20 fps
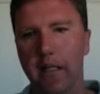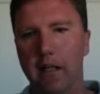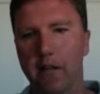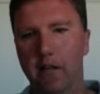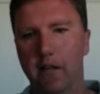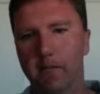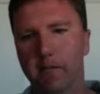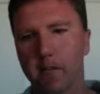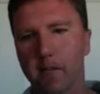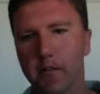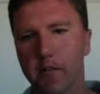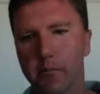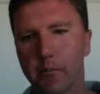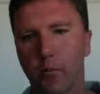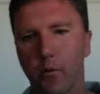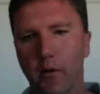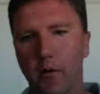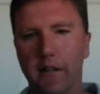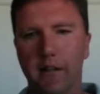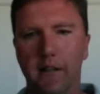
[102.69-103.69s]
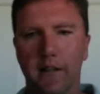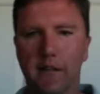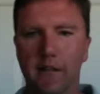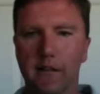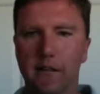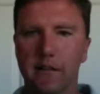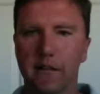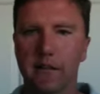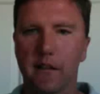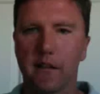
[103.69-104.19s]
And the first point
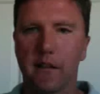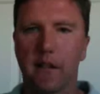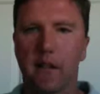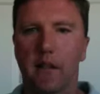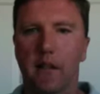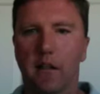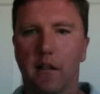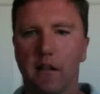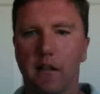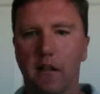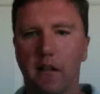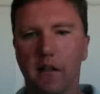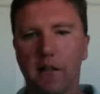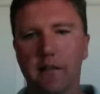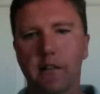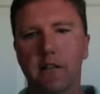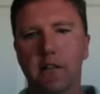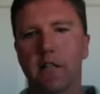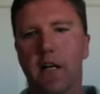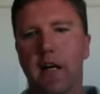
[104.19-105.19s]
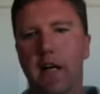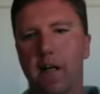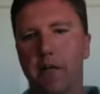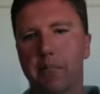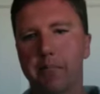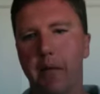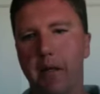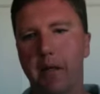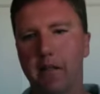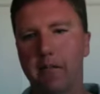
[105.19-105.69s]
is the
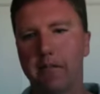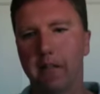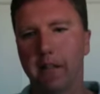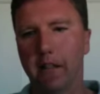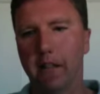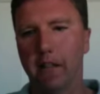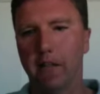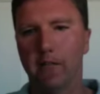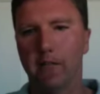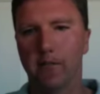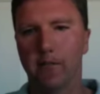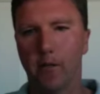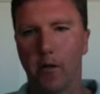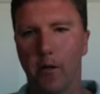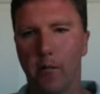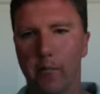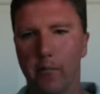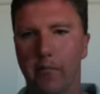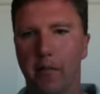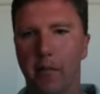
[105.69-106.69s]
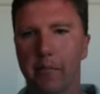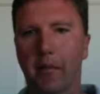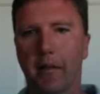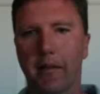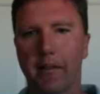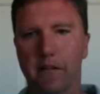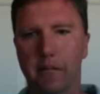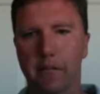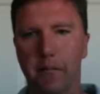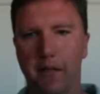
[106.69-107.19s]
child benefiting from the
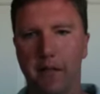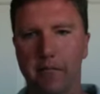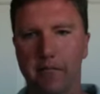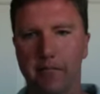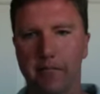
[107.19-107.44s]
placement